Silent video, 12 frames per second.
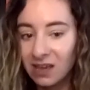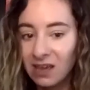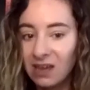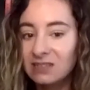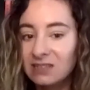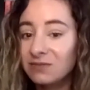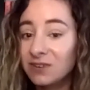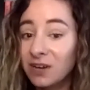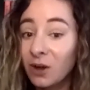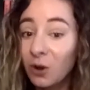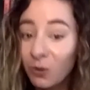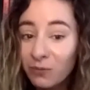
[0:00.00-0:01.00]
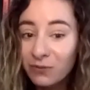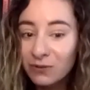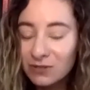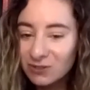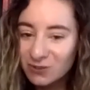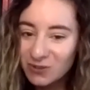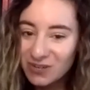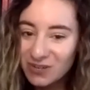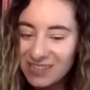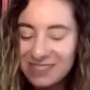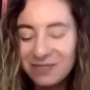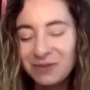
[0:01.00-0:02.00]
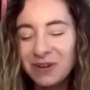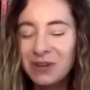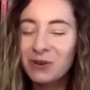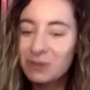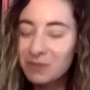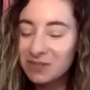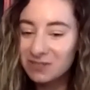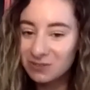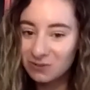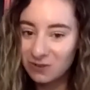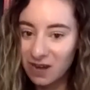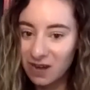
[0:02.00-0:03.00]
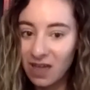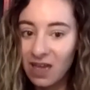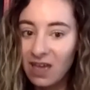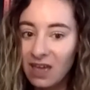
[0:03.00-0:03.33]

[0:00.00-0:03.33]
And it's a very hopeful story. It's a very creepy story.